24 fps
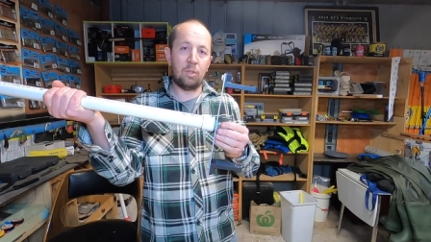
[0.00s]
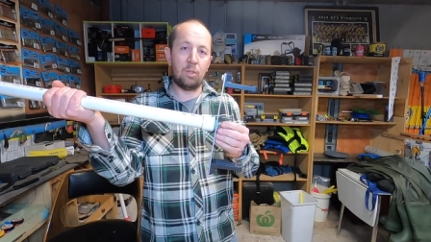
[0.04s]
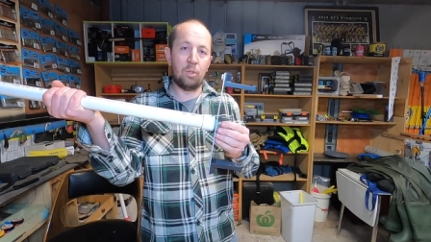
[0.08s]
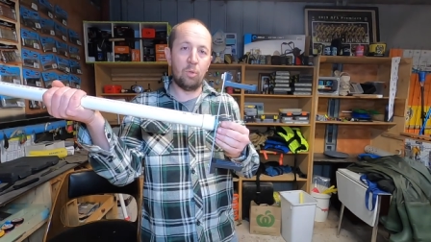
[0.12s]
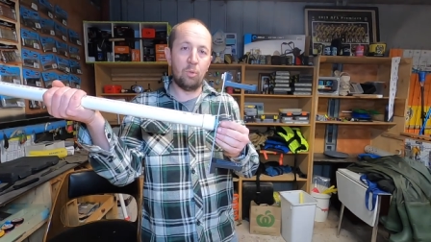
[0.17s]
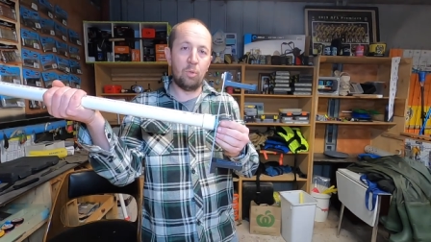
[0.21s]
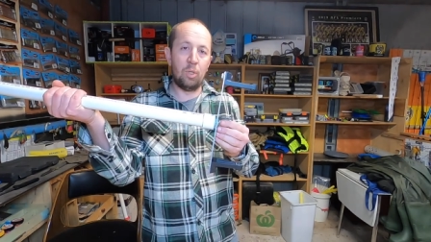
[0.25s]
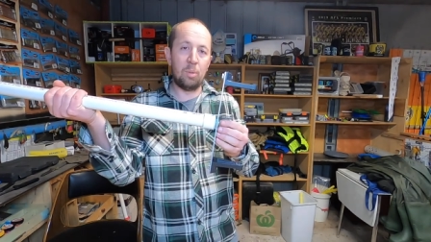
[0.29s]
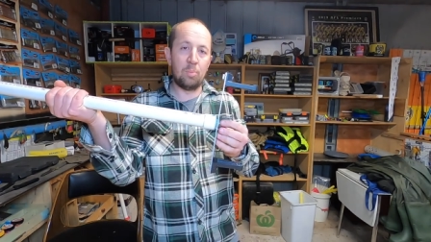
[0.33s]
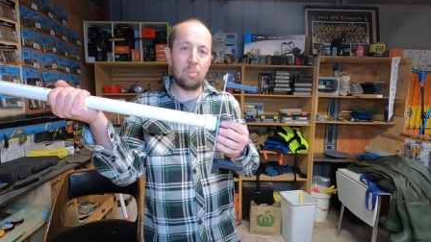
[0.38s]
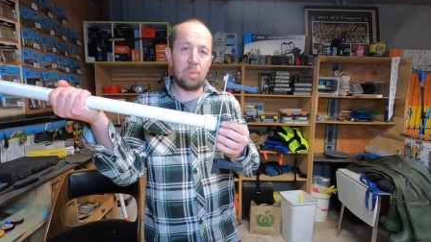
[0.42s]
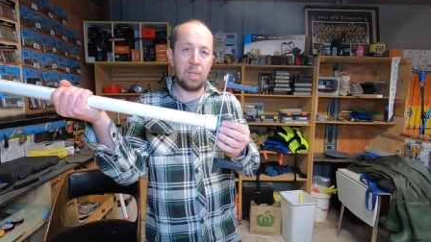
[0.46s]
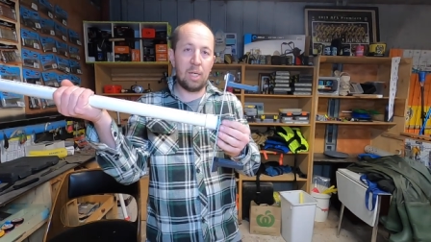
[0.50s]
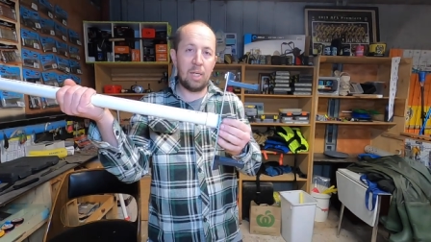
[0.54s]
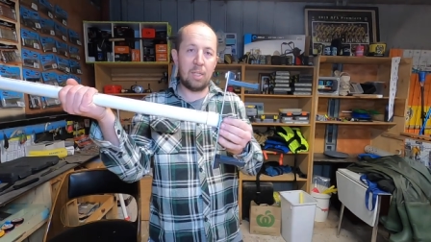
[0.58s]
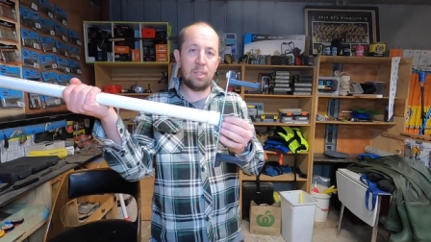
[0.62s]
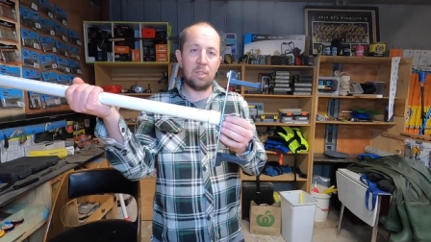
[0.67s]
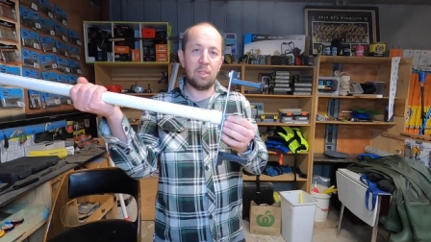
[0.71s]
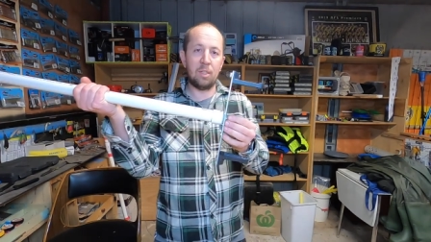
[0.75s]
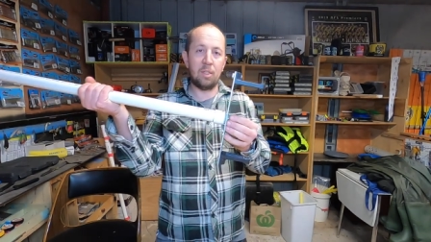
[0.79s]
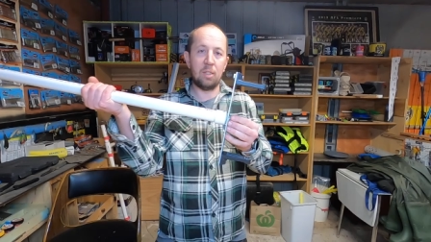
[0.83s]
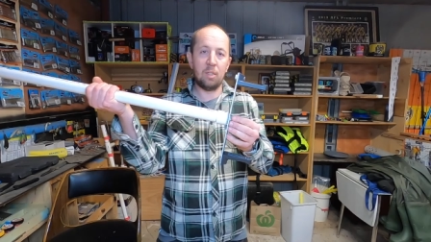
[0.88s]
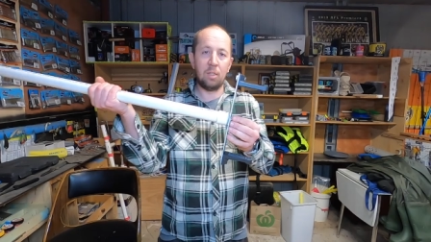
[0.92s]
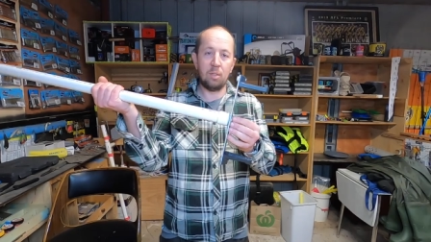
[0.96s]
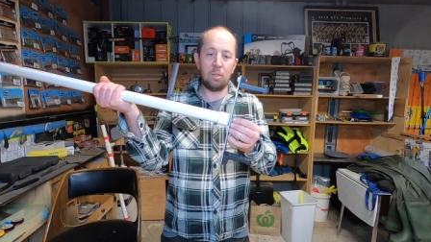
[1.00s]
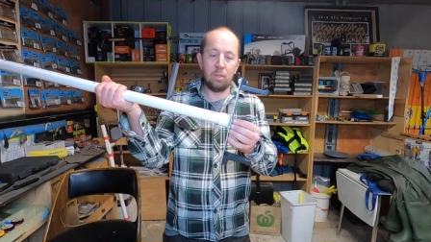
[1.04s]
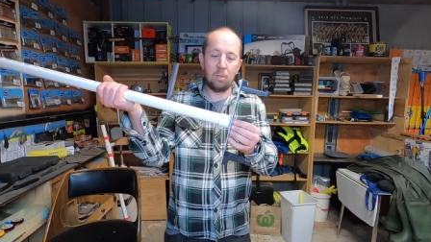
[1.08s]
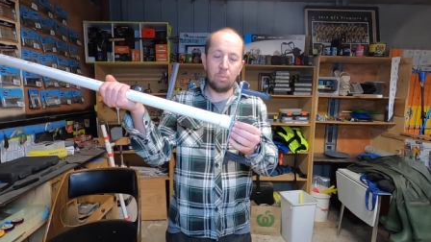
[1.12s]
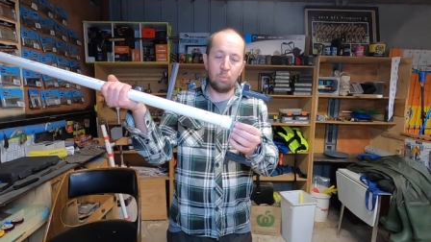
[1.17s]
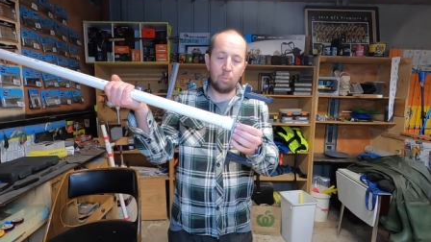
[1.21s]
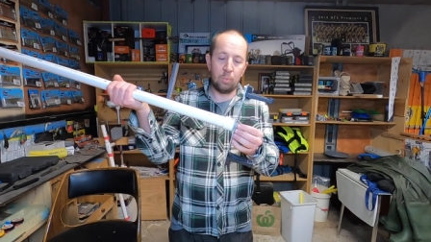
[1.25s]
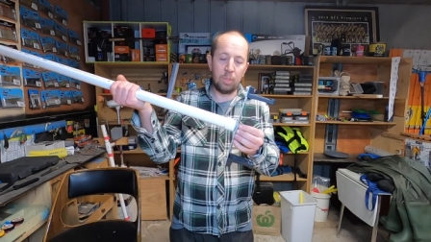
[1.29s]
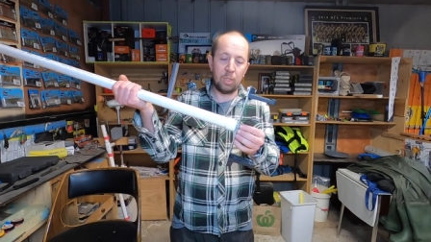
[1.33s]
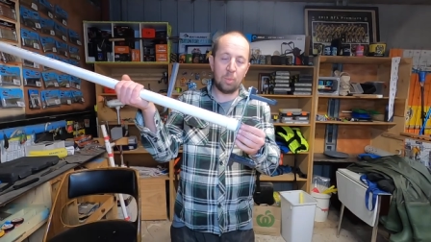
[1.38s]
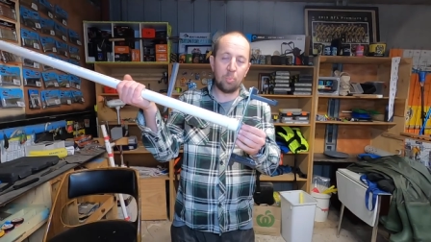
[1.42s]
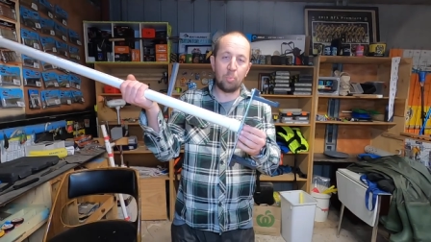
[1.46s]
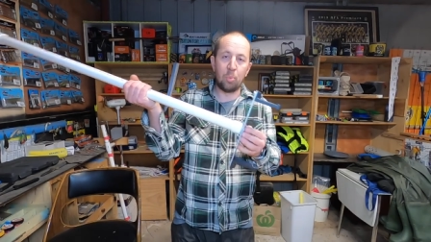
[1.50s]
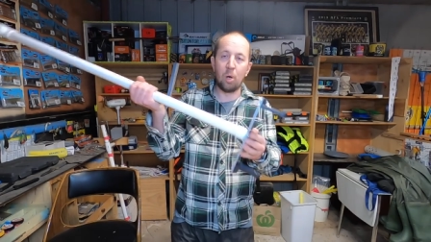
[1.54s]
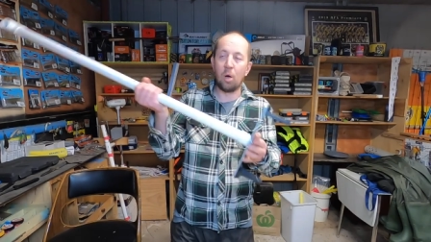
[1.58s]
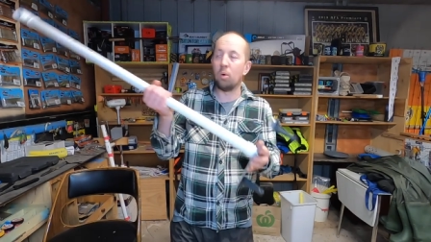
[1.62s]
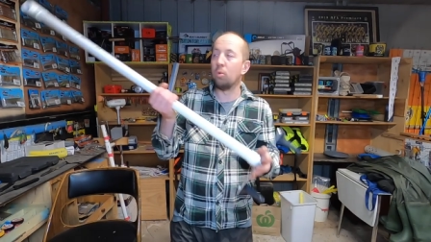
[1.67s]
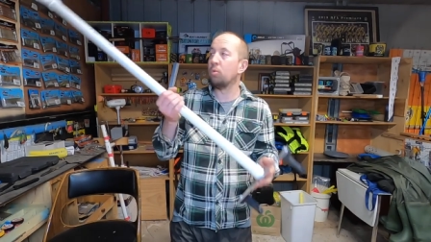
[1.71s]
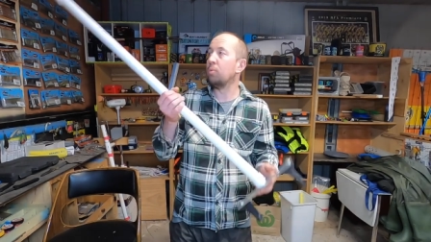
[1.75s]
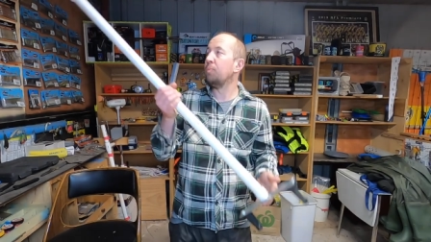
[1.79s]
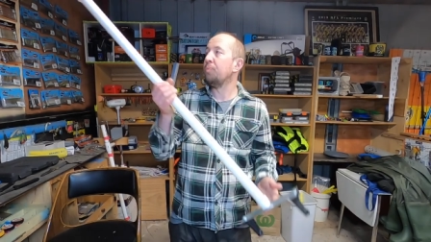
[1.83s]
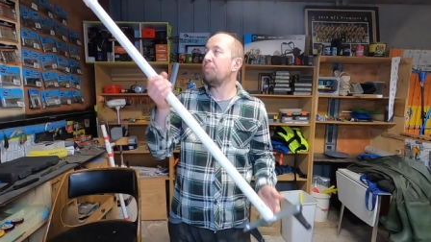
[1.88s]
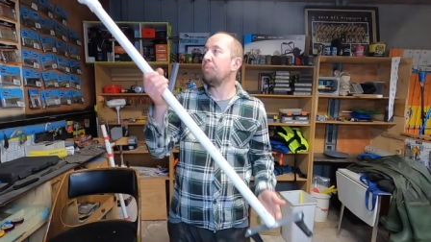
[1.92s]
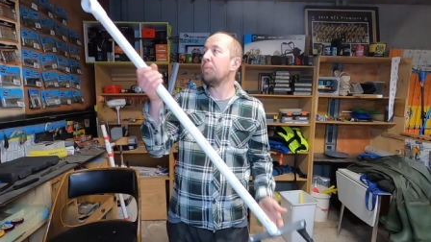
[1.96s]
glued in place with the
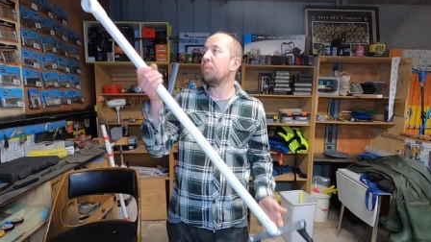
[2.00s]
bolt.